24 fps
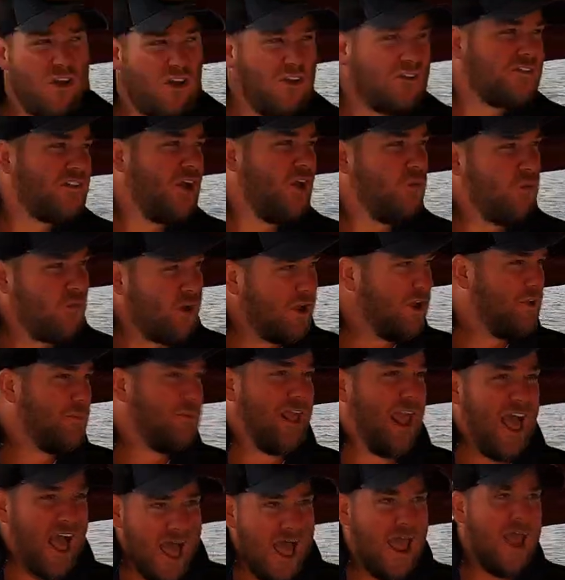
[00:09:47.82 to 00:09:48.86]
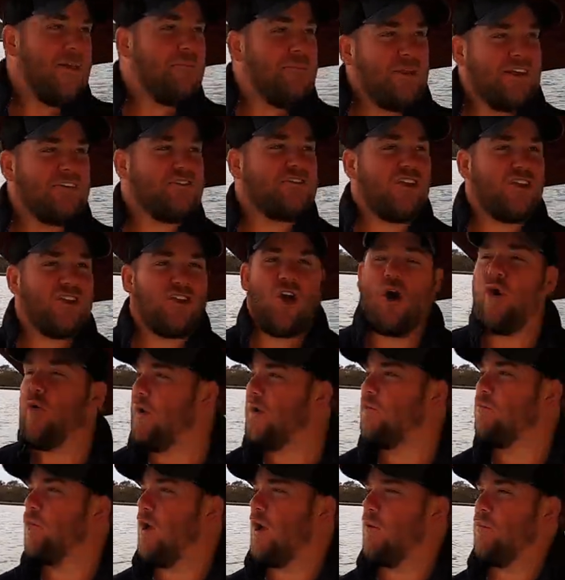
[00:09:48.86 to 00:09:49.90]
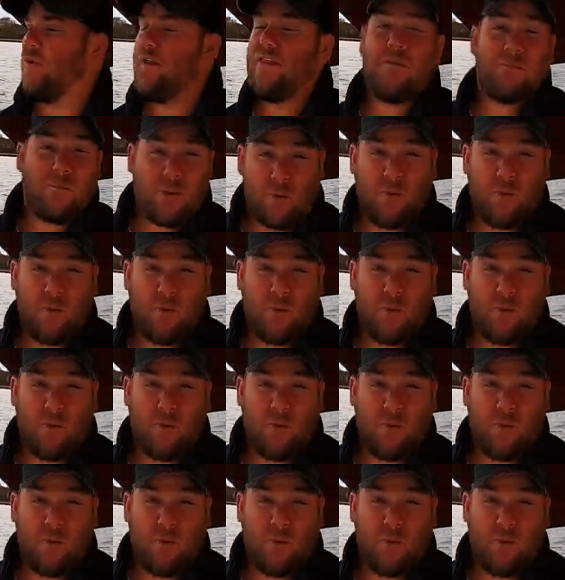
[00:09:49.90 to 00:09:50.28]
Not as though we're going to be aiming to go in wet weather,